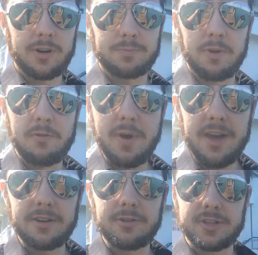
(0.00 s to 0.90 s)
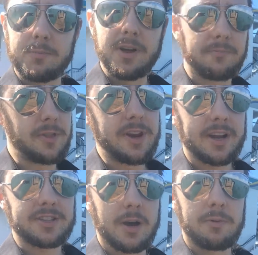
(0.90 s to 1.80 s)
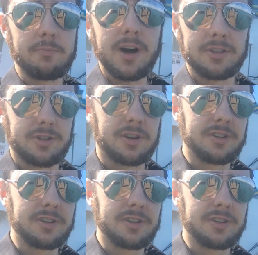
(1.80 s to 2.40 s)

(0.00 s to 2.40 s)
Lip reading: So I know in the past I promised a lot